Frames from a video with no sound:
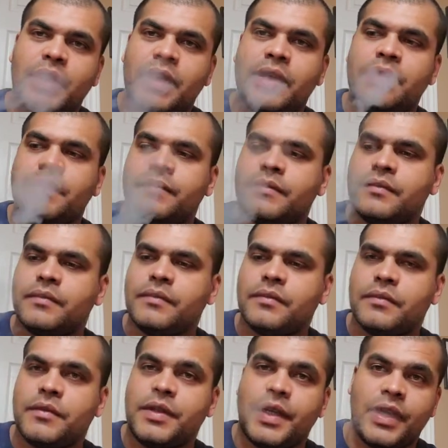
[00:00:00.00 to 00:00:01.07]
day,
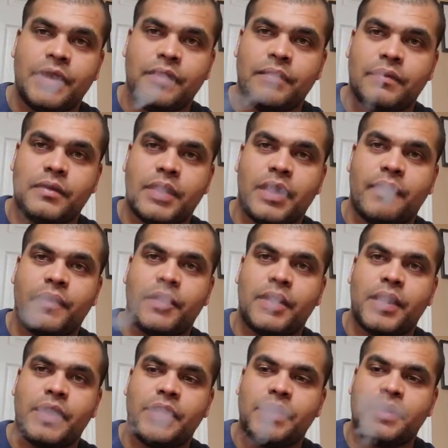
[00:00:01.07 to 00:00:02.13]
night, whatever
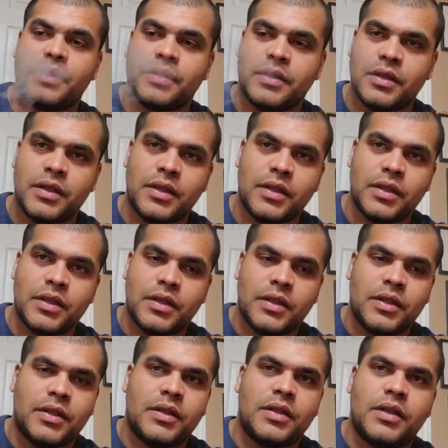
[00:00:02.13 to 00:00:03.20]
it is.
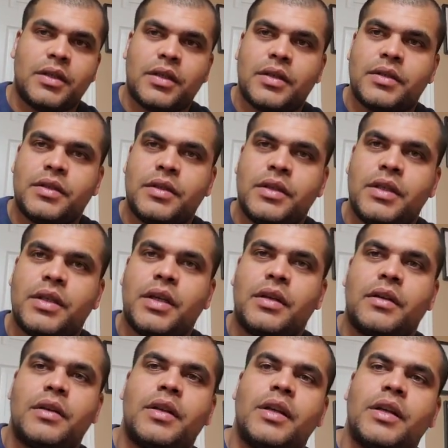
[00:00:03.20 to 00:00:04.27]
And I'll see you again
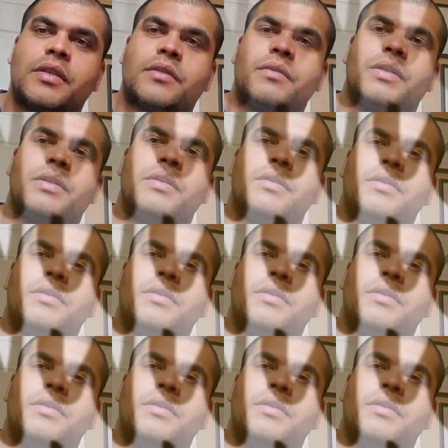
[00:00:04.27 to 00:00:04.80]
on the next one.